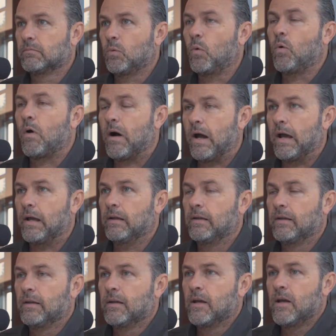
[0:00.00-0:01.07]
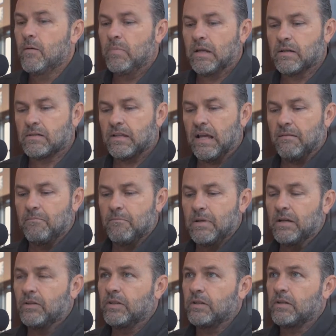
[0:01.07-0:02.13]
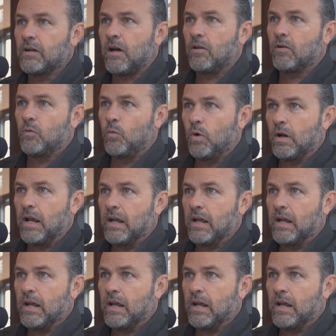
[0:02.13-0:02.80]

Why? Because that $1 million 1